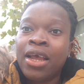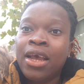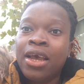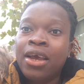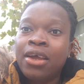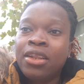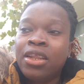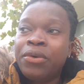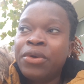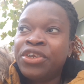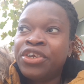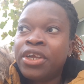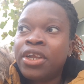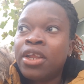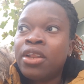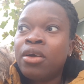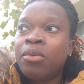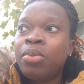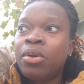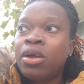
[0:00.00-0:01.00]
and they were
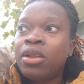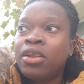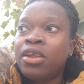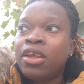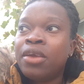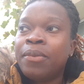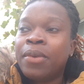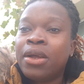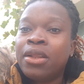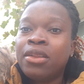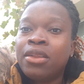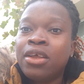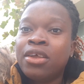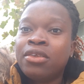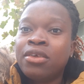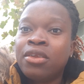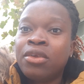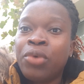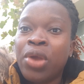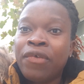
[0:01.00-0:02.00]
checking up on him, and they
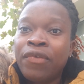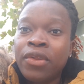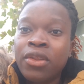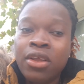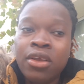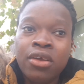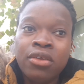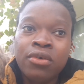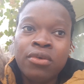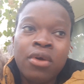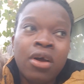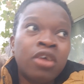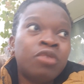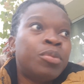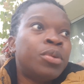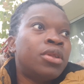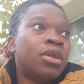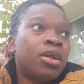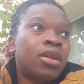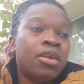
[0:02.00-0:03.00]
said we have to take you to the
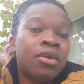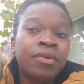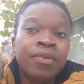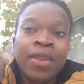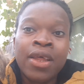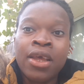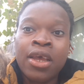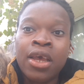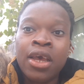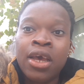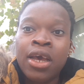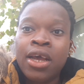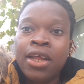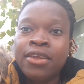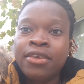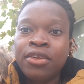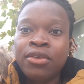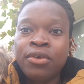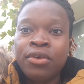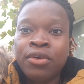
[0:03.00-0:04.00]
hospital. And
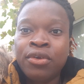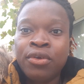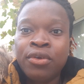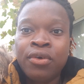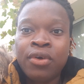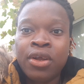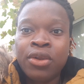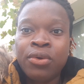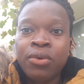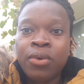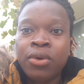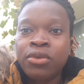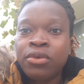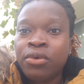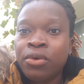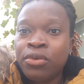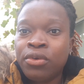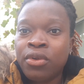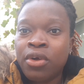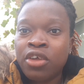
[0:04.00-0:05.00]
he said, no, I don't want to
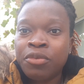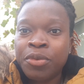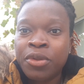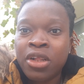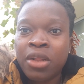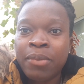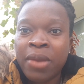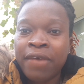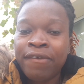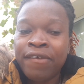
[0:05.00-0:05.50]
go to the hospital. My